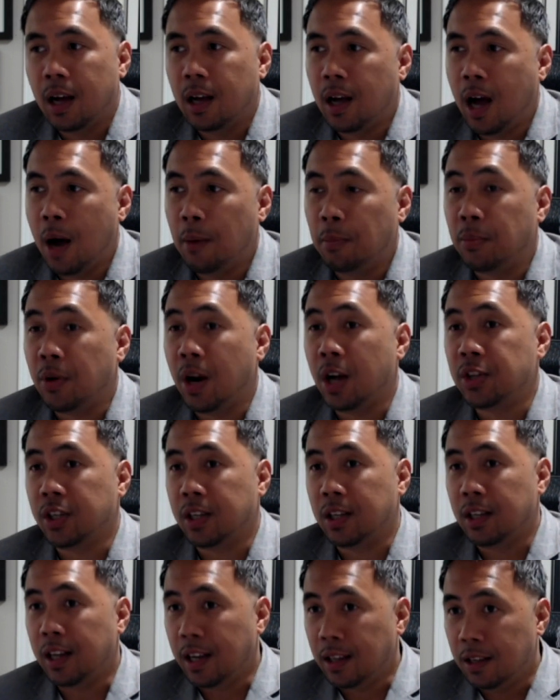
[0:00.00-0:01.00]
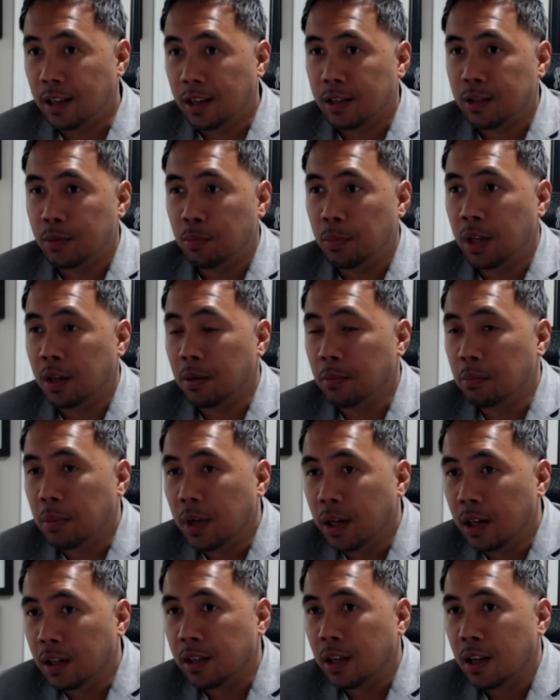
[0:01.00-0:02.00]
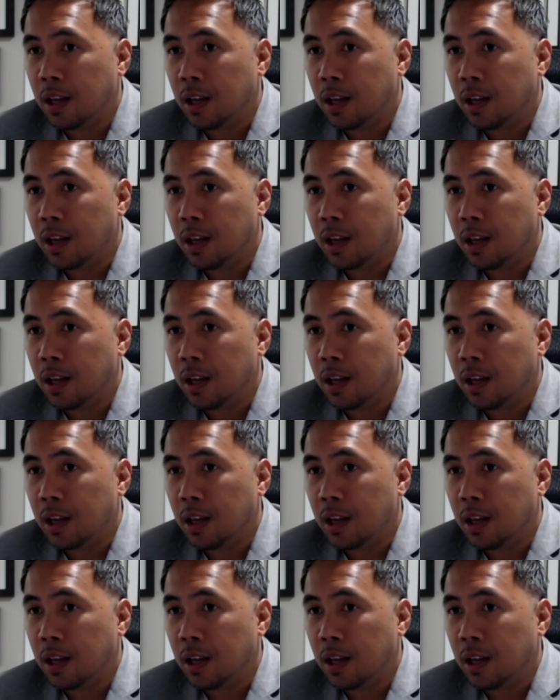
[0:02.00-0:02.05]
a project like this being built,